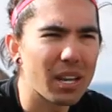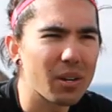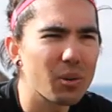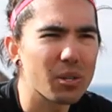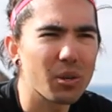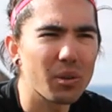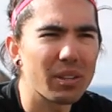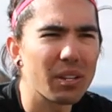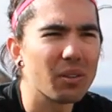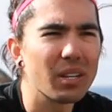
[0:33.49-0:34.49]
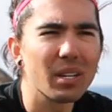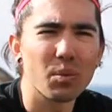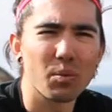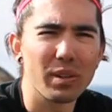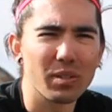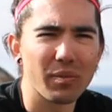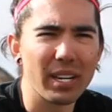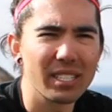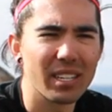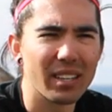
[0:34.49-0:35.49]
I'd always heard that you needed a
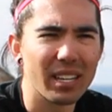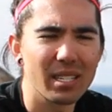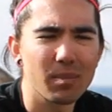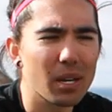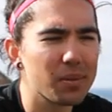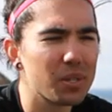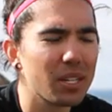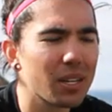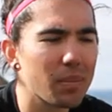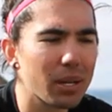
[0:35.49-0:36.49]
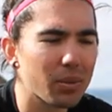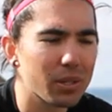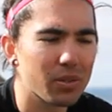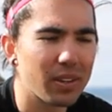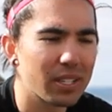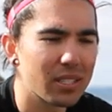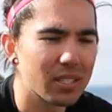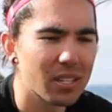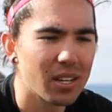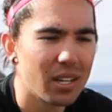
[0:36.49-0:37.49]
reservation, that sometimes you need to make
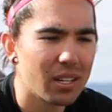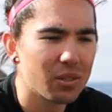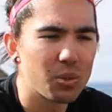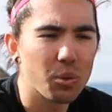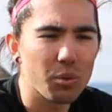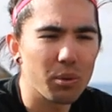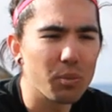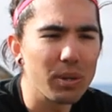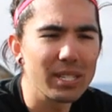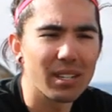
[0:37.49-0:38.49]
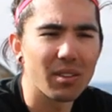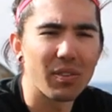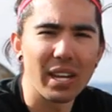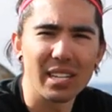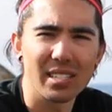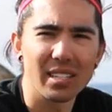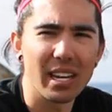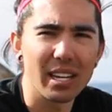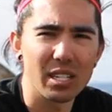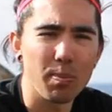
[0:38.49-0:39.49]
reservations two or three weeks in advance to
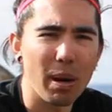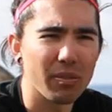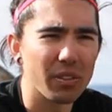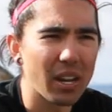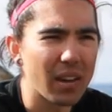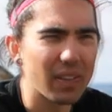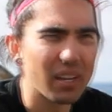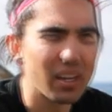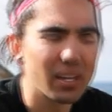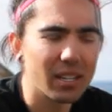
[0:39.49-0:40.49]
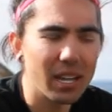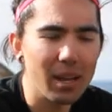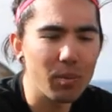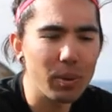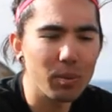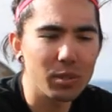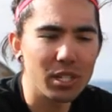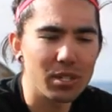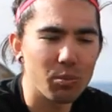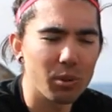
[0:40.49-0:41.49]
get a spot for diving. Today we were
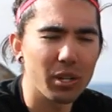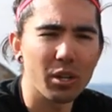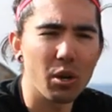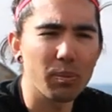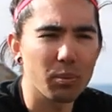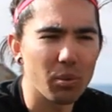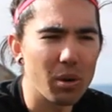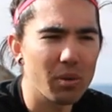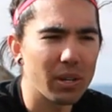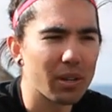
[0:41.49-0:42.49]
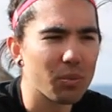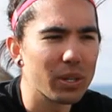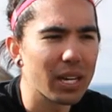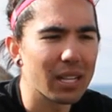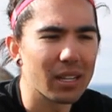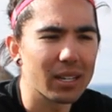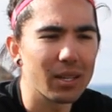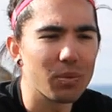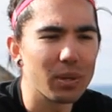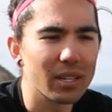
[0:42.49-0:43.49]
just, we were gonna go up the road and we got
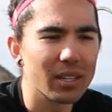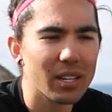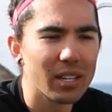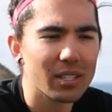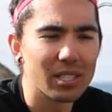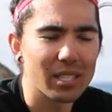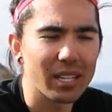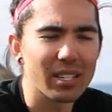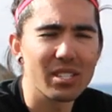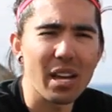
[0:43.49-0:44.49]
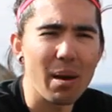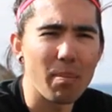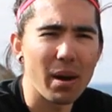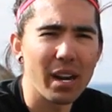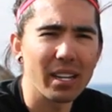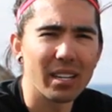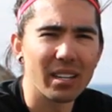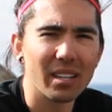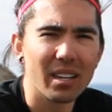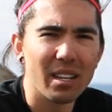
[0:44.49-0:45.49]
lucky. We decided to stop by
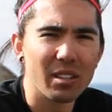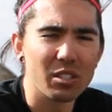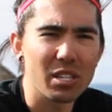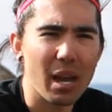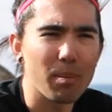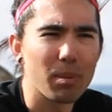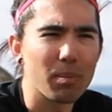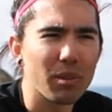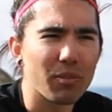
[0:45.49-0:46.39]
and there just happened to be a